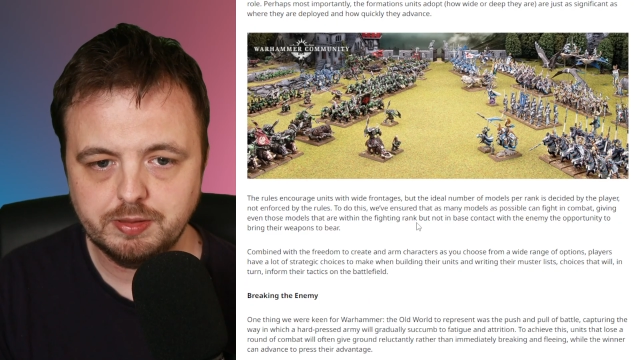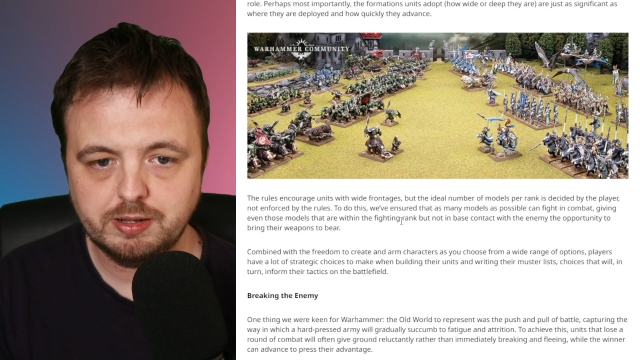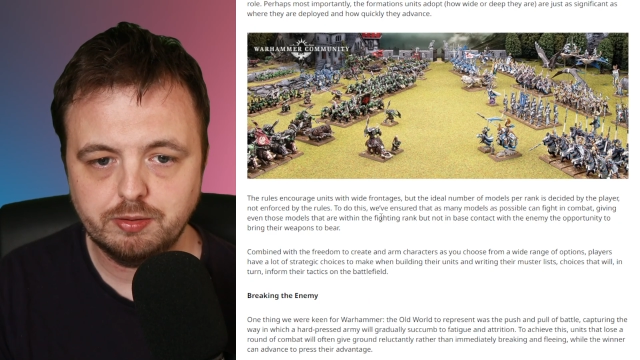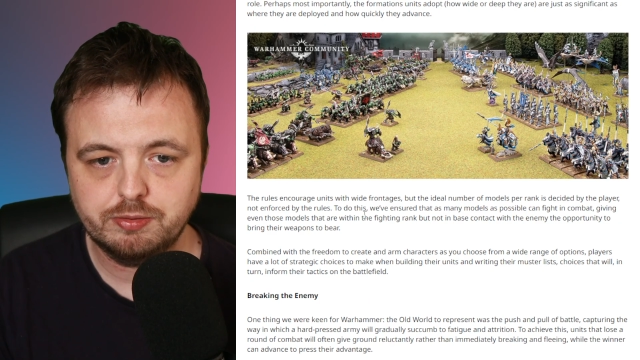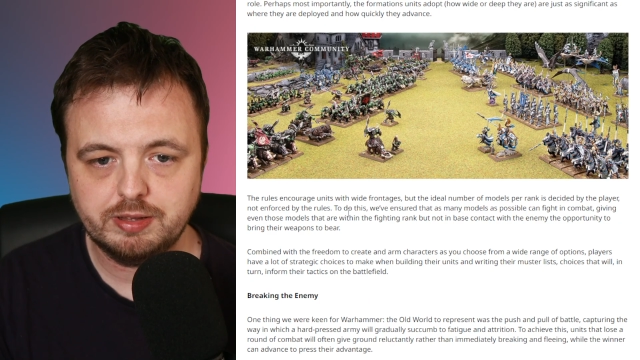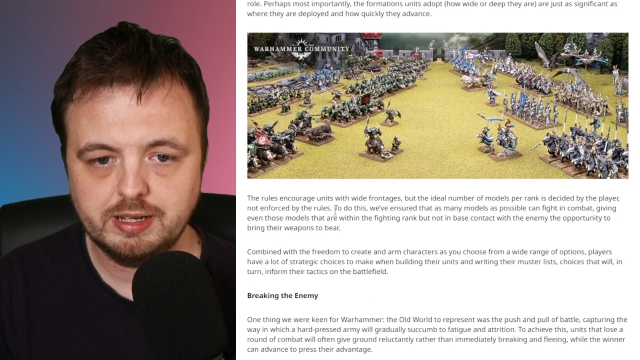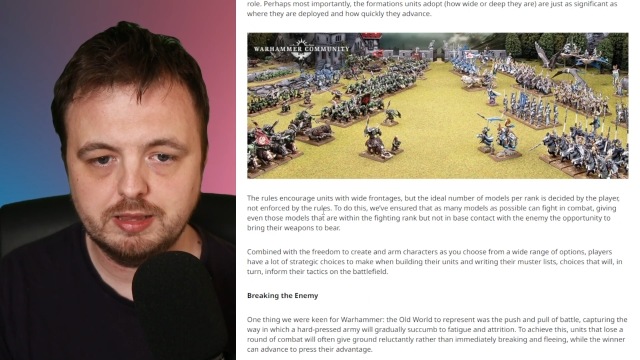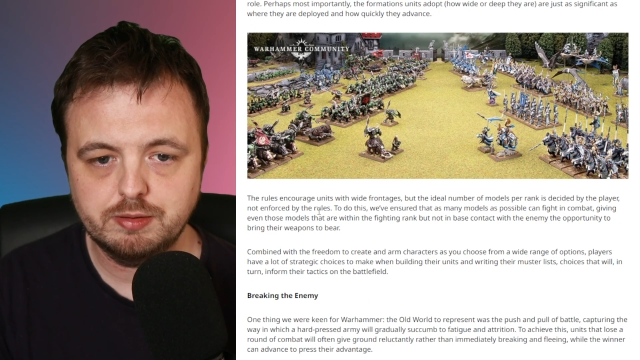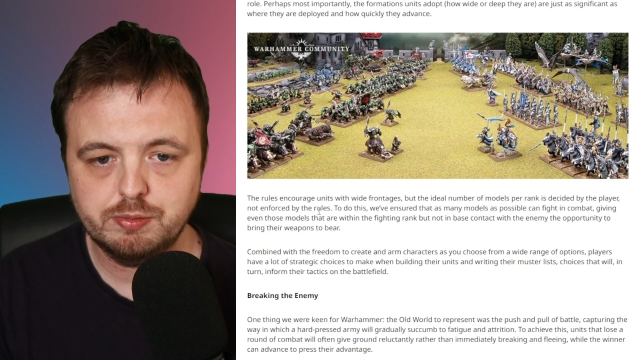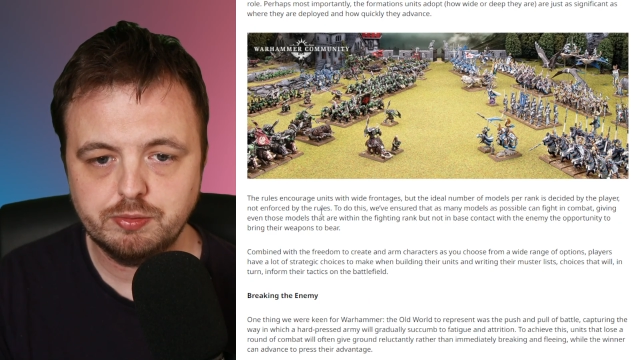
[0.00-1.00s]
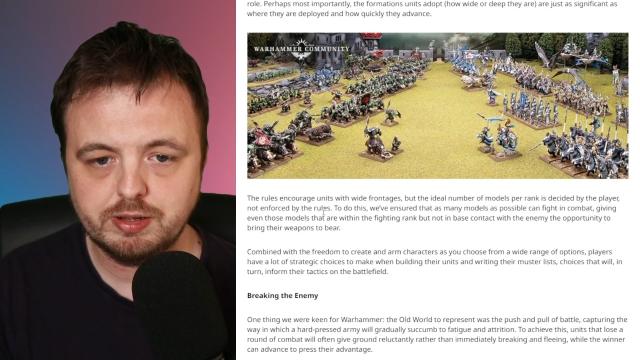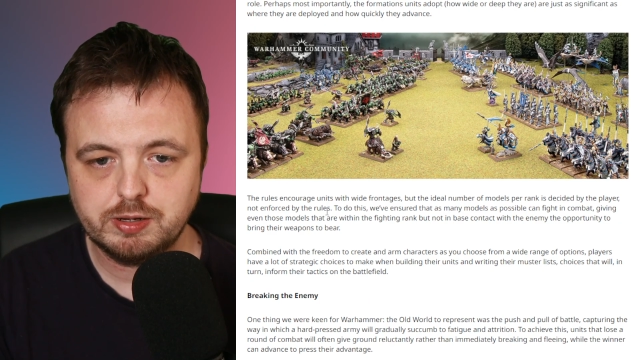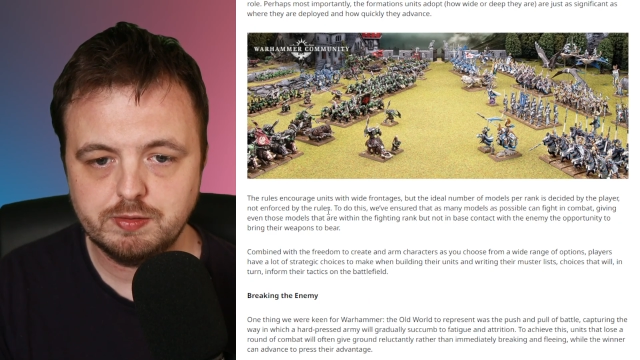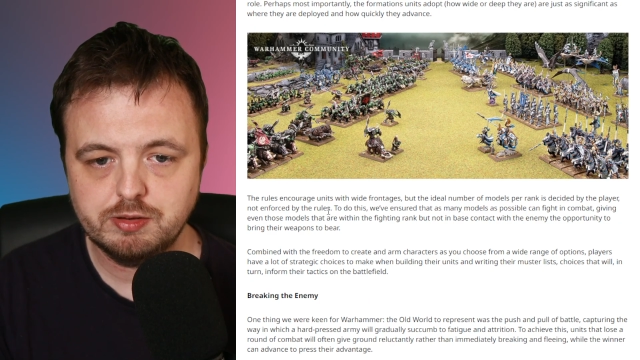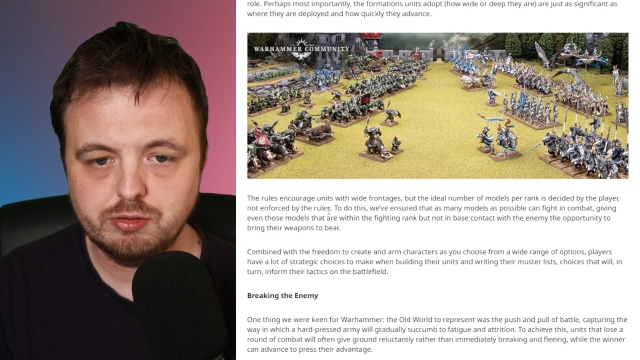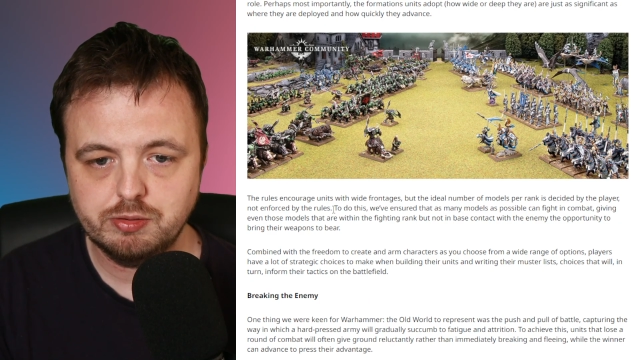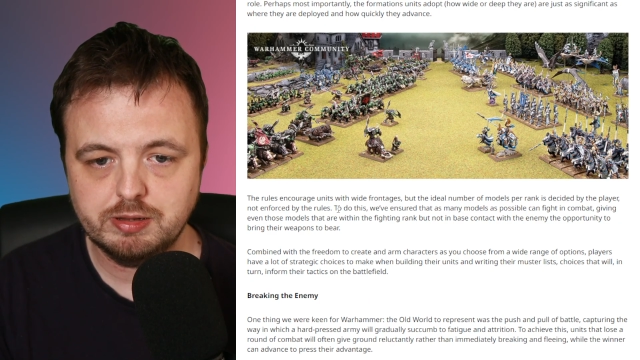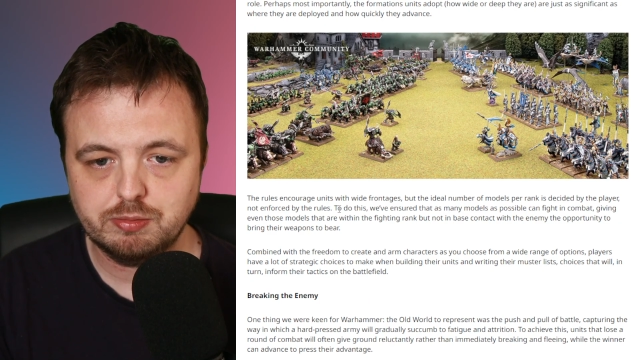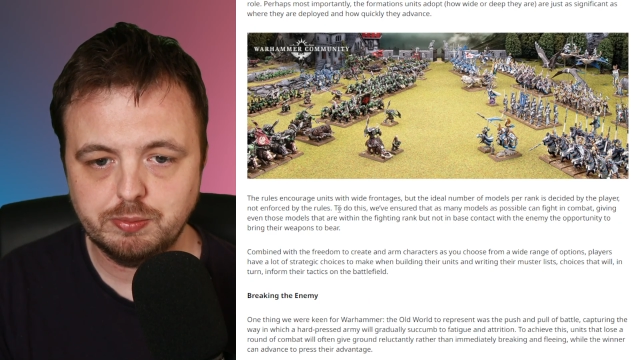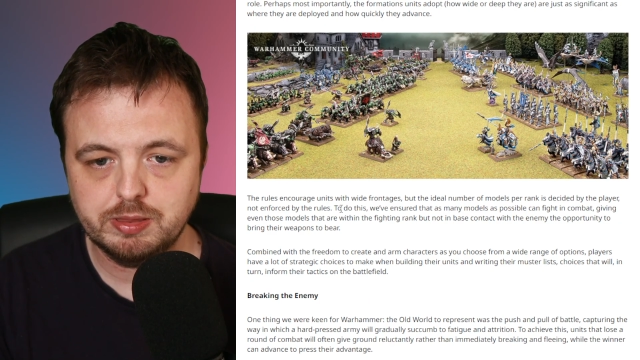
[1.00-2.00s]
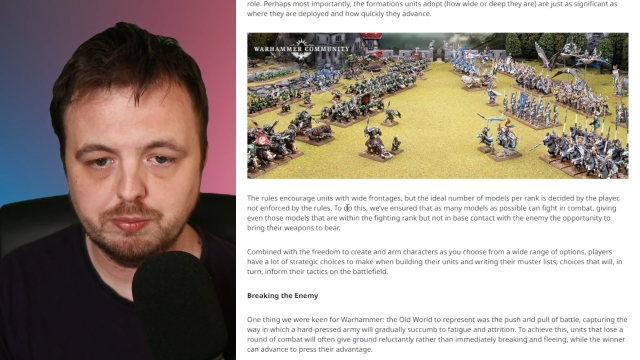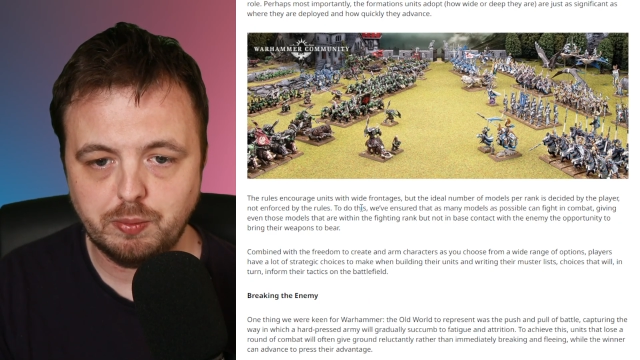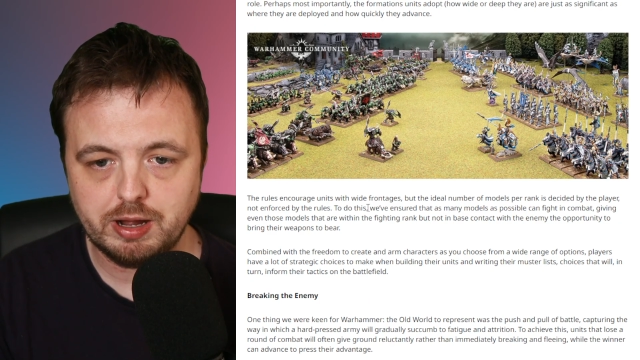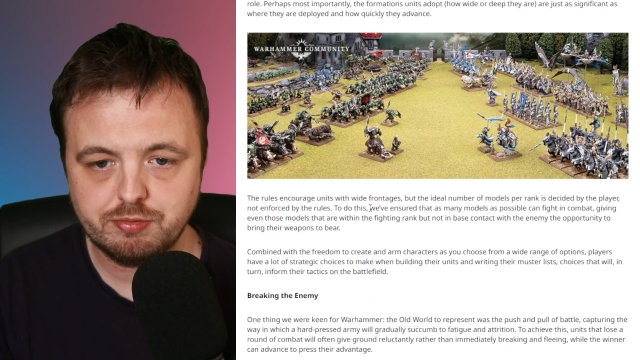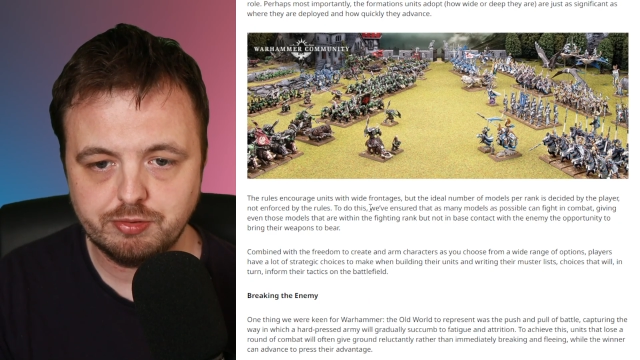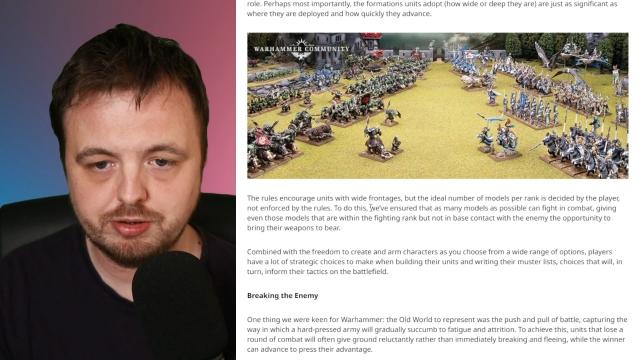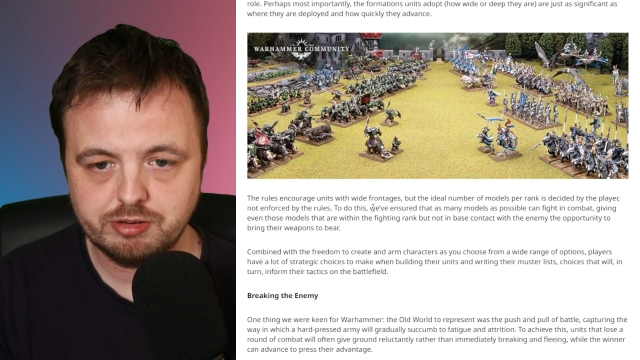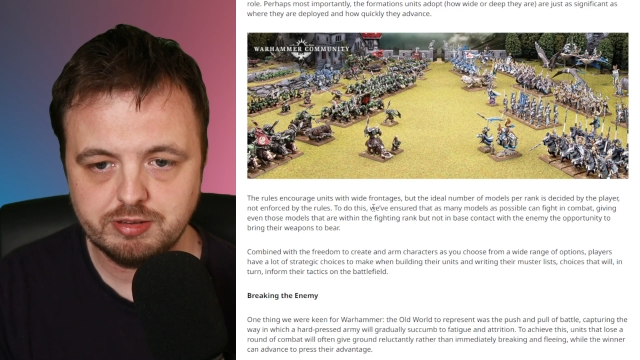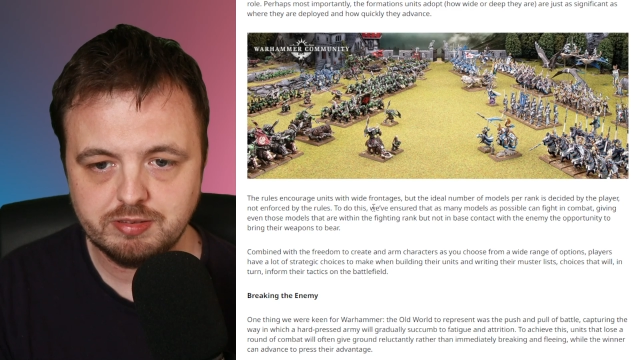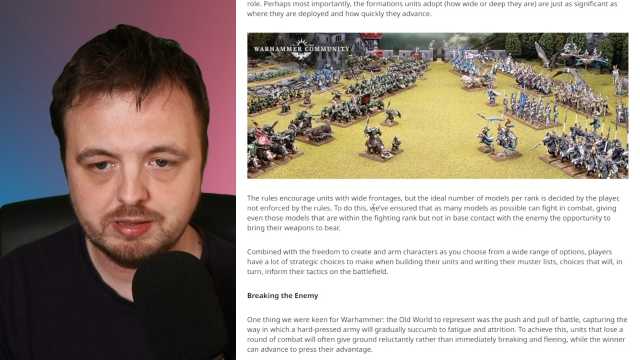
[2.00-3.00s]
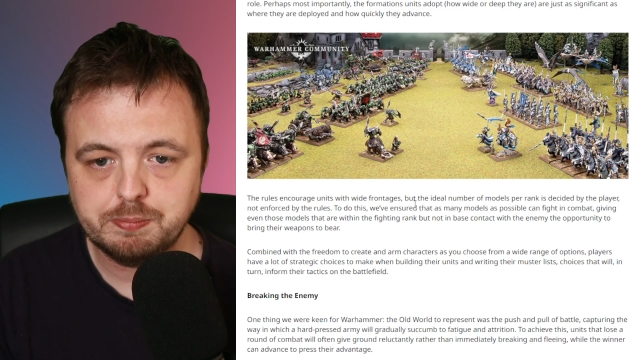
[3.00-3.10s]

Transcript: they go say the rules encourage units with wide frontages,